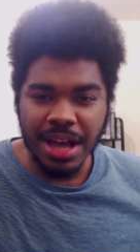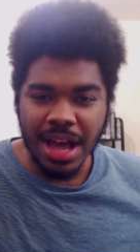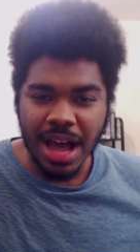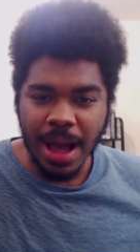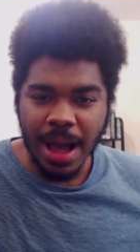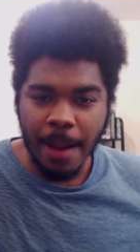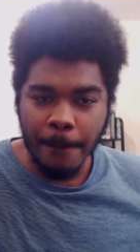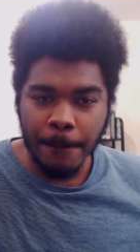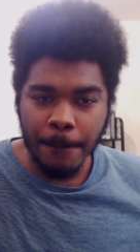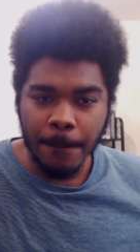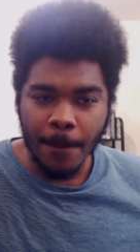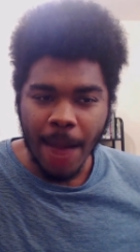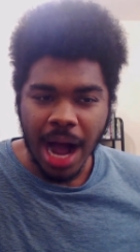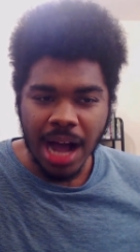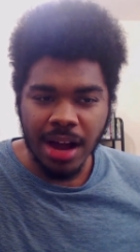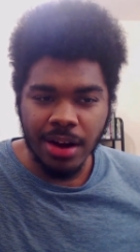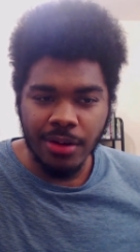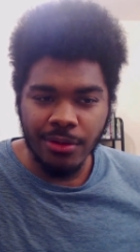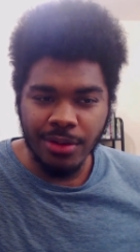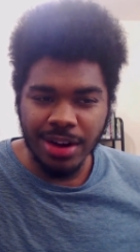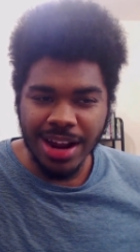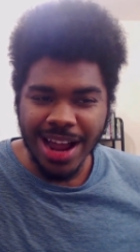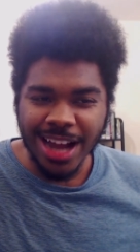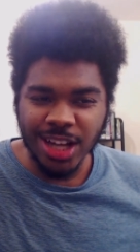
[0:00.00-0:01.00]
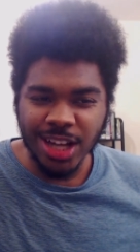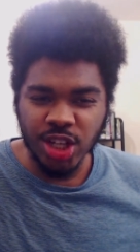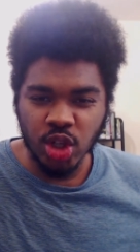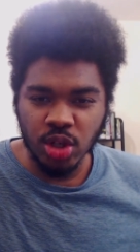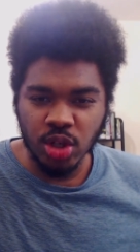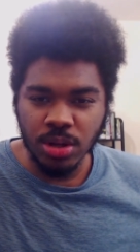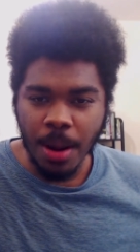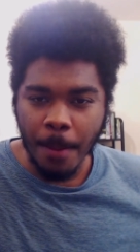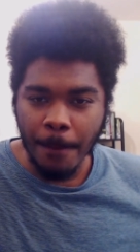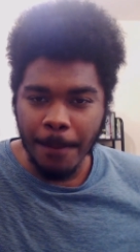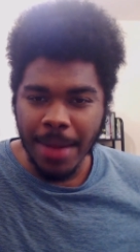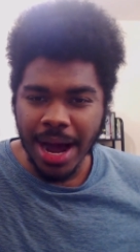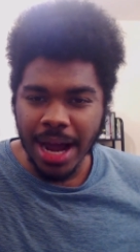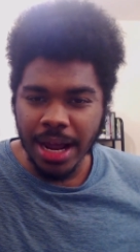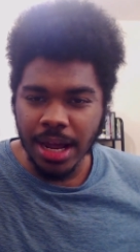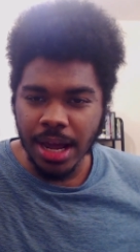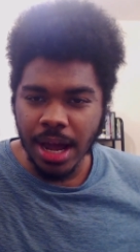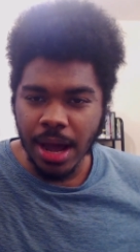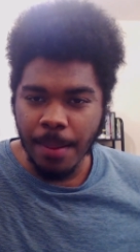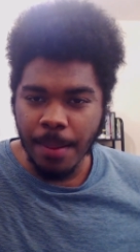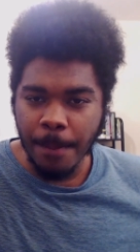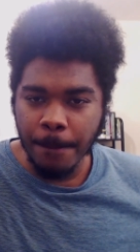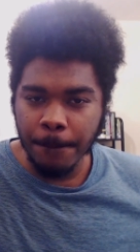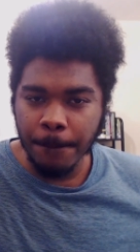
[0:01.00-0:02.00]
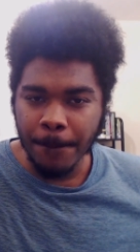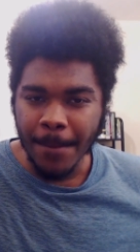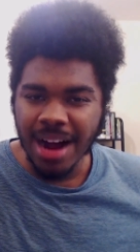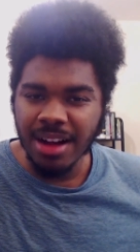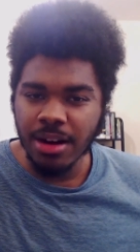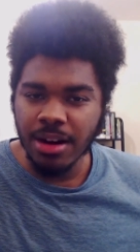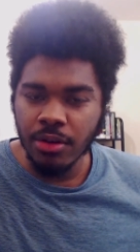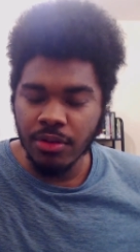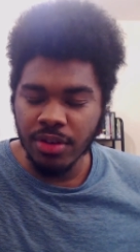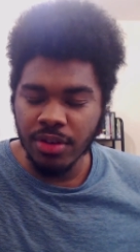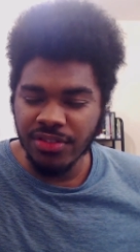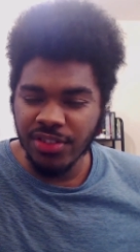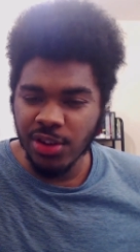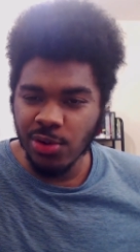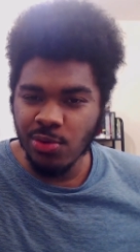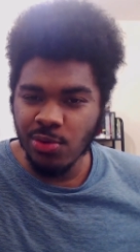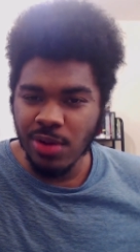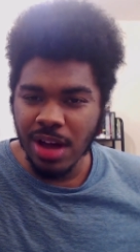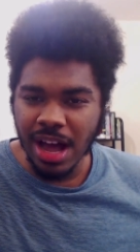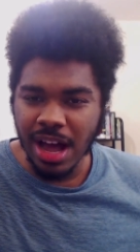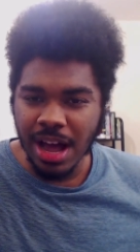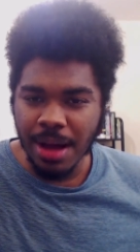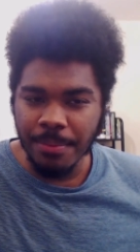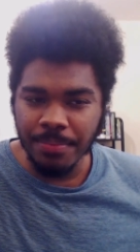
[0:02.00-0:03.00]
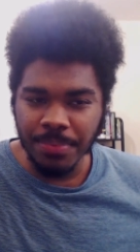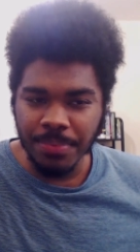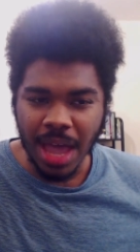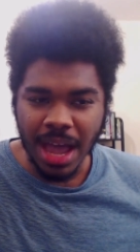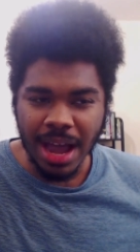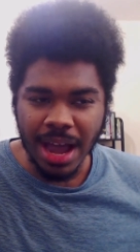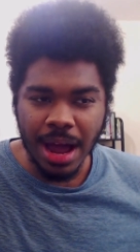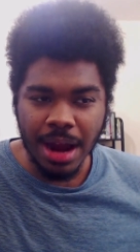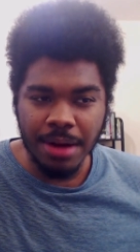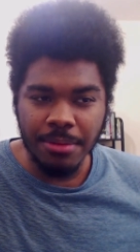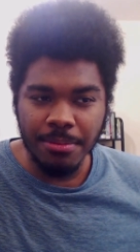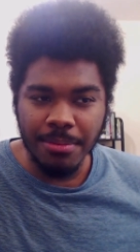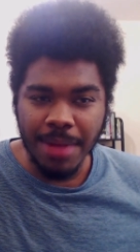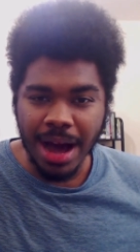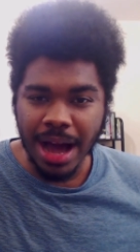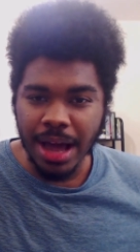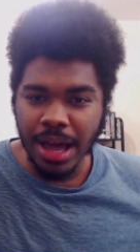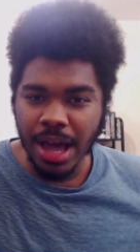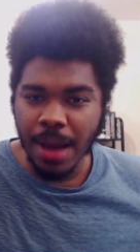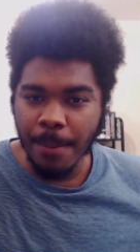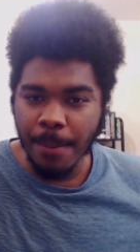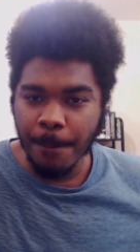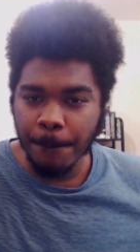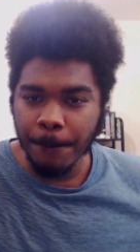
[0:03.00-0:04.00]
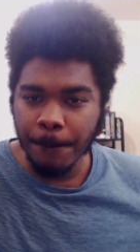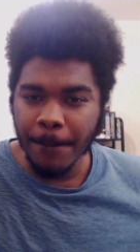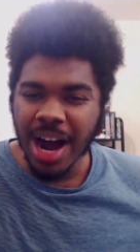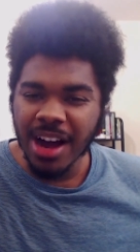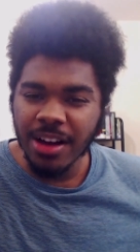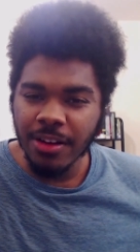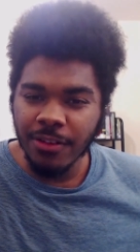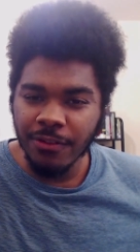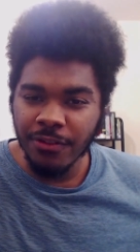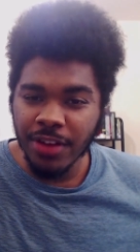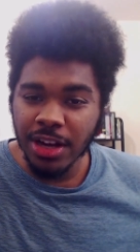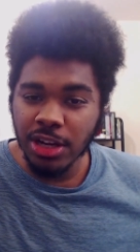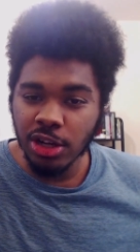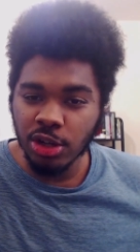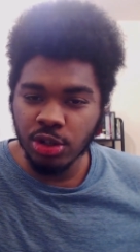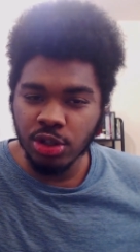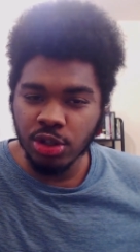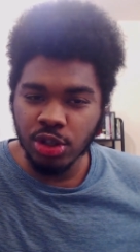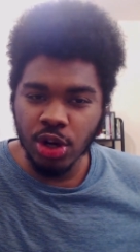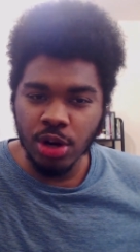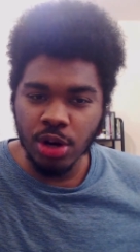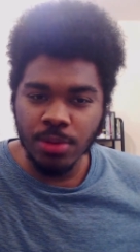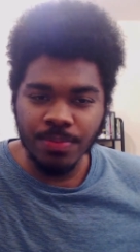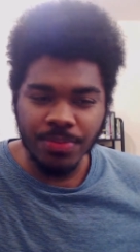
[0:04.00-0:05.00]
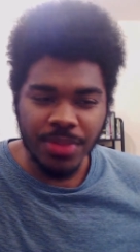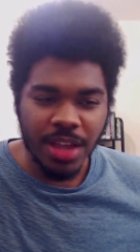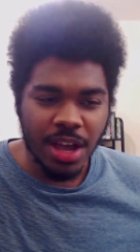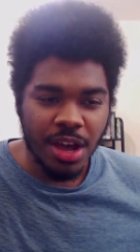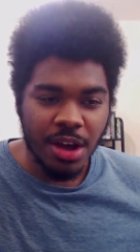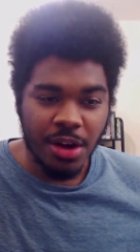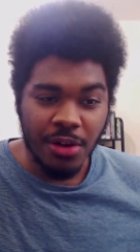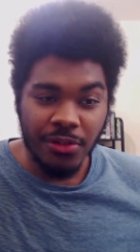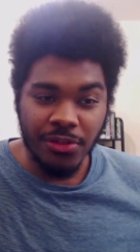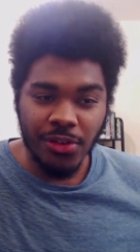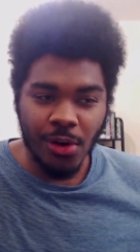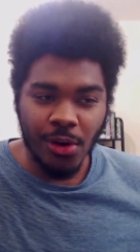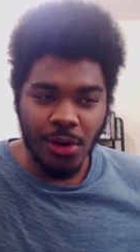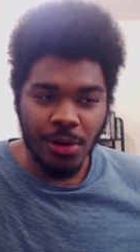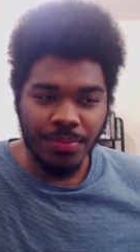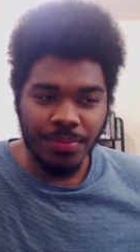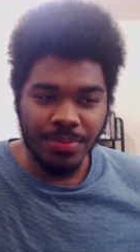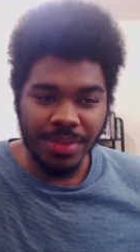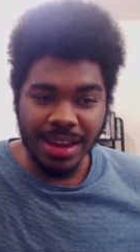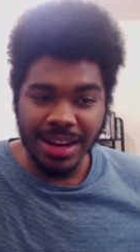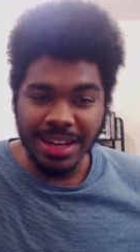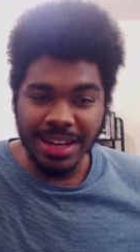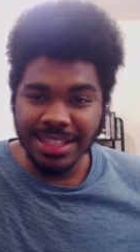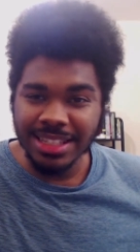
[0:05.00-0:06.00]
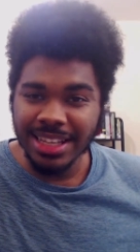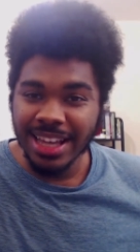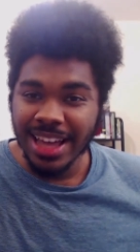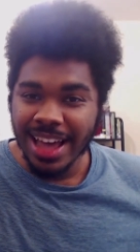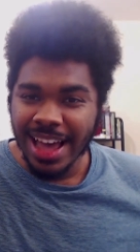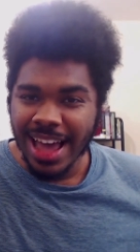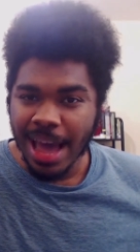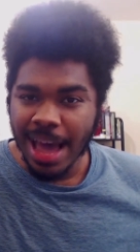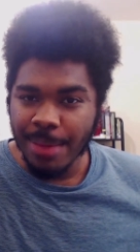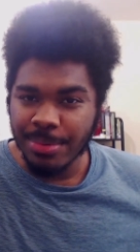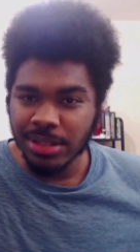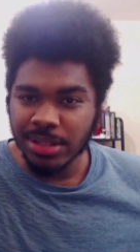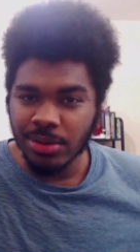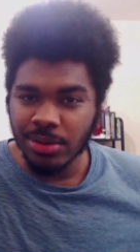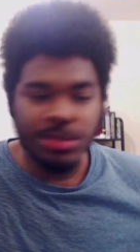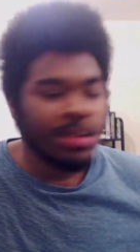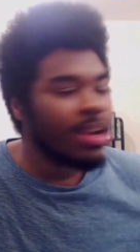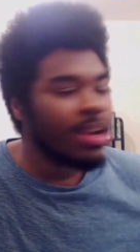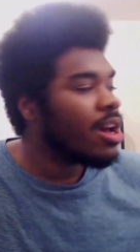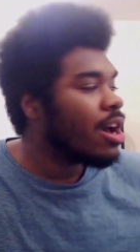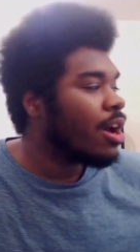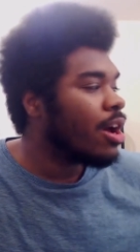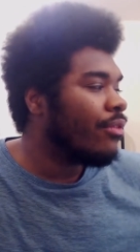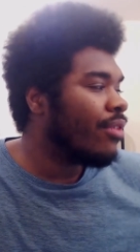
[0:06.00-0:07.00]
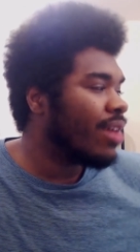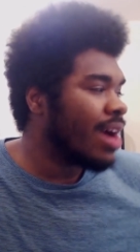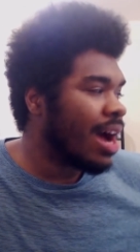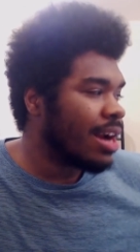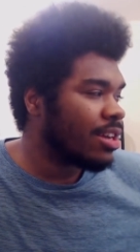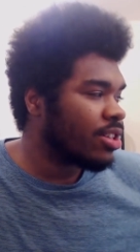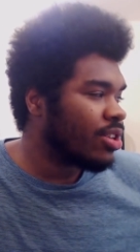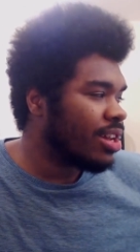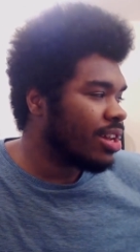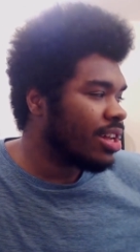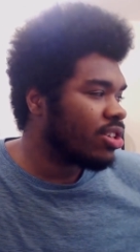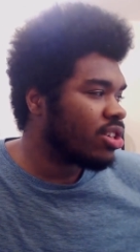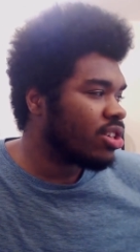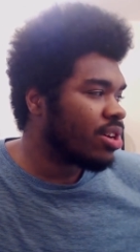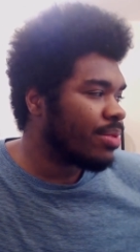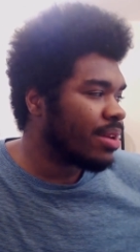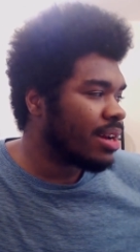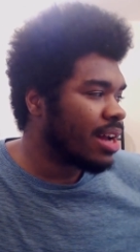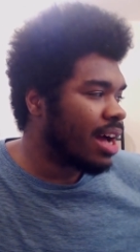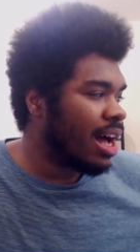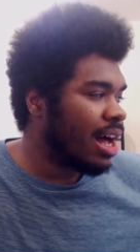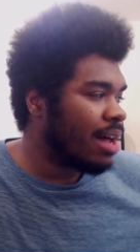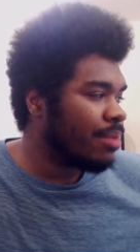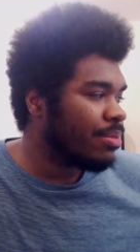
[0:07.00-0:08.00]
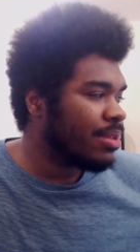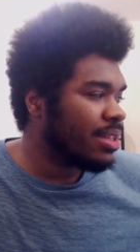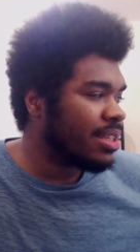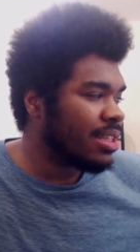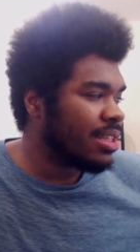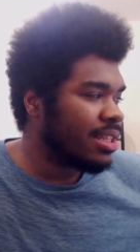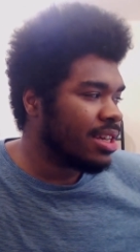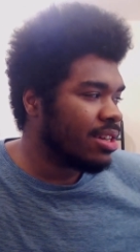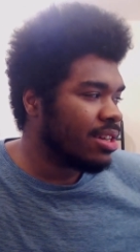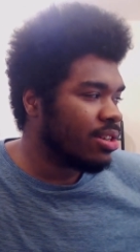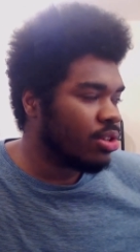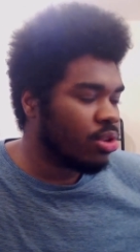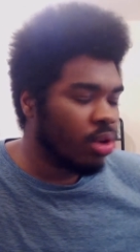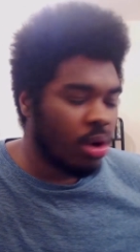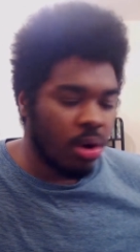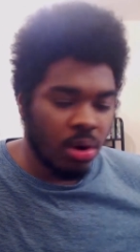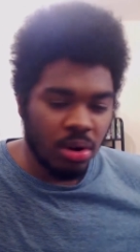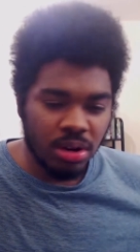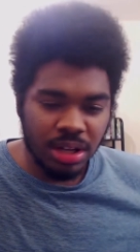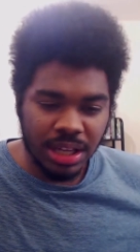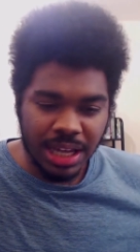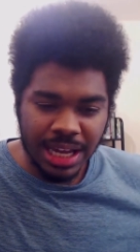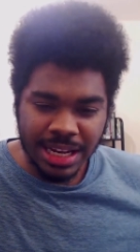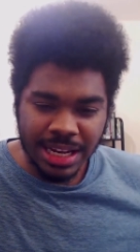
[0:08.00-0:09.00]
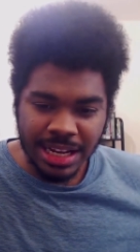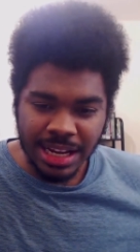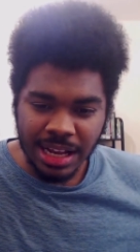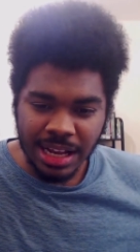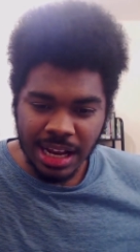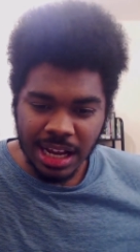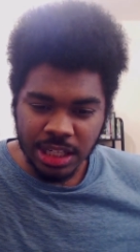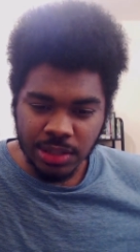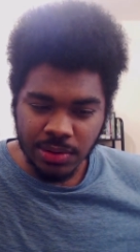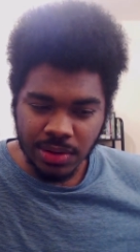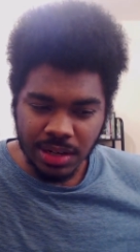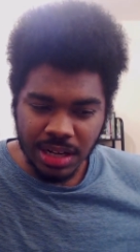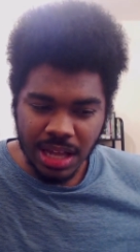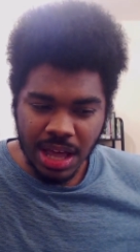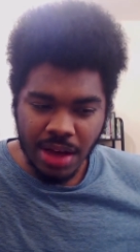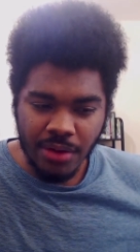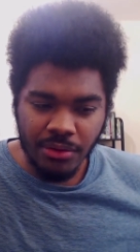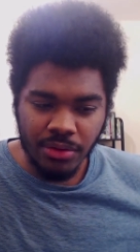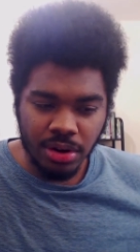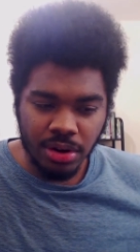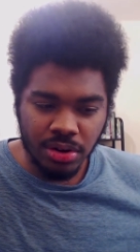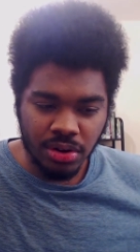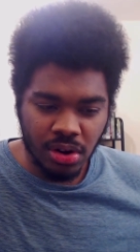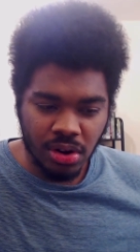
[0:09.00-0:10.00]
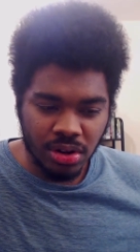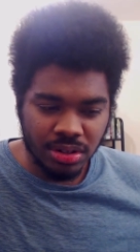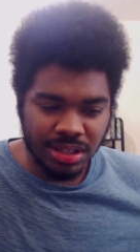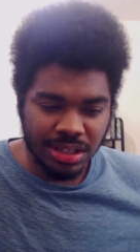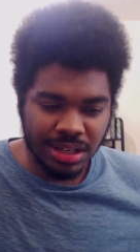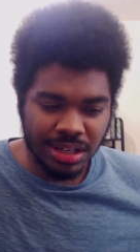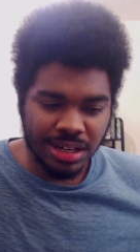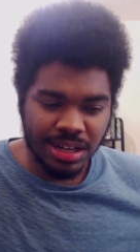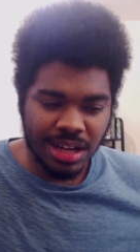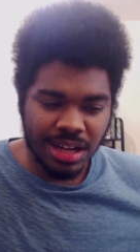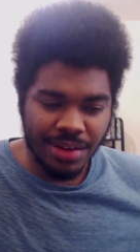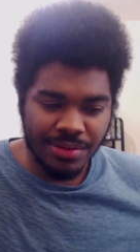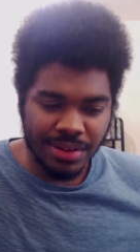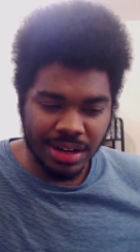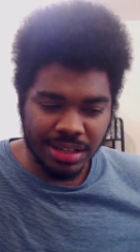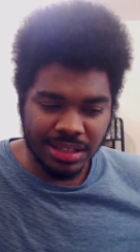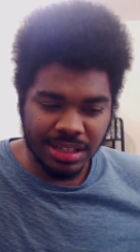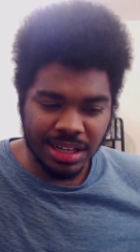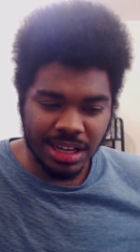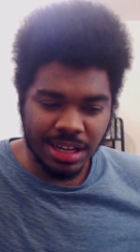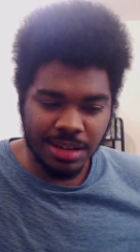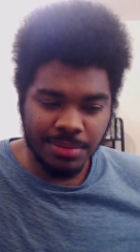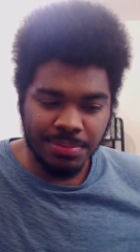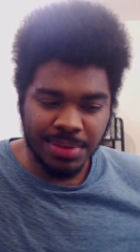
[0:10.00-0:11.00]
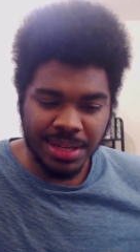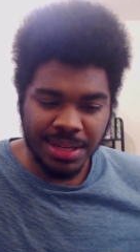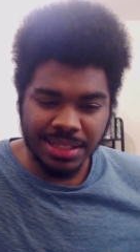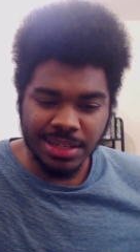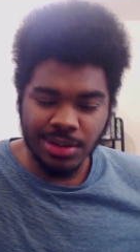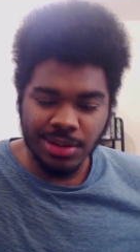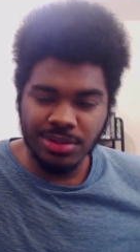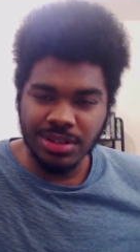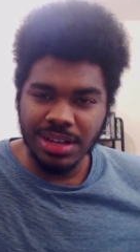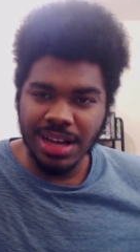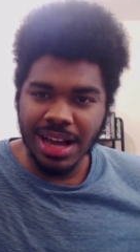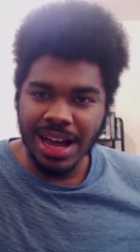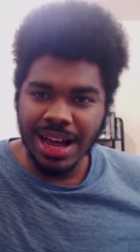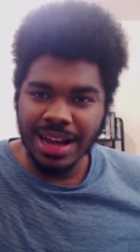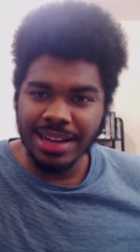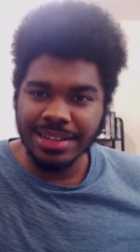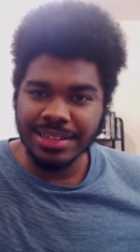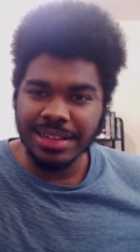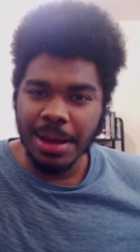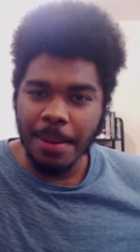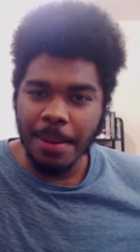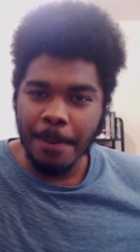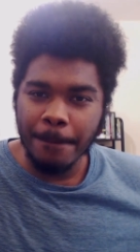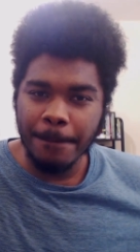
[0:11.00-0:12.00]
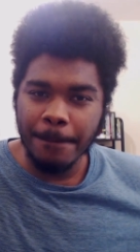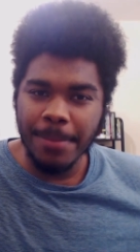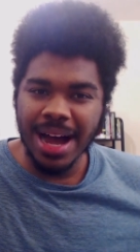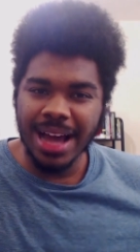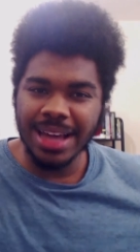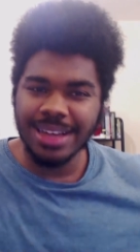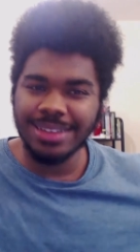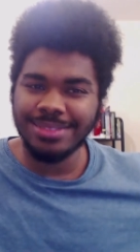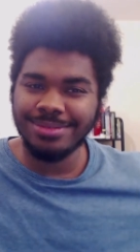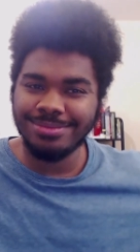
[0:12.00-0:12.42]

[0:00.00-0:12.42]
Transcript: um, reaction, my um, review, um, and my um, video done for this episode. Regardless, ladies and gentlemen, I'll be seeing you all in the next one. Everyone, until then, have a nice day. Peace out and bye.